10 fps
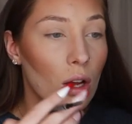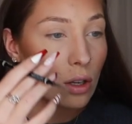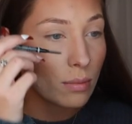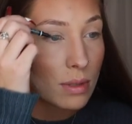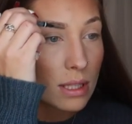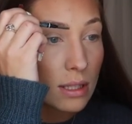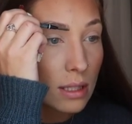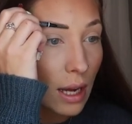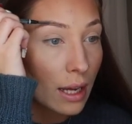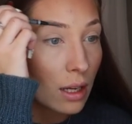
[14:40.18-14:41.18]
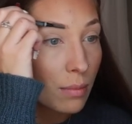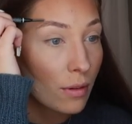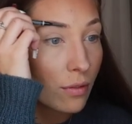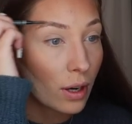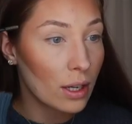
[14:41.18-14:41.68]
Oops, psych.
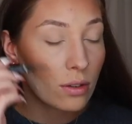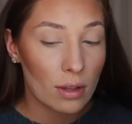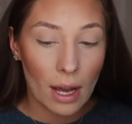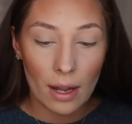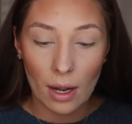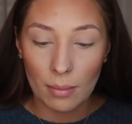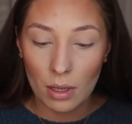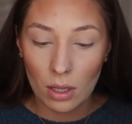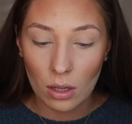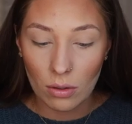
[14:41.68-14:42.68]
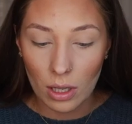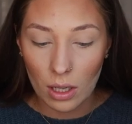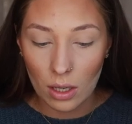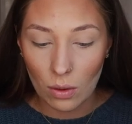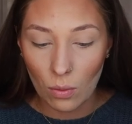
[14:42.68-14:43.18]
Before I do that, I'm going to go
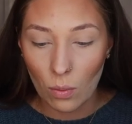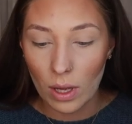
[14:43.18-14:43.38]
in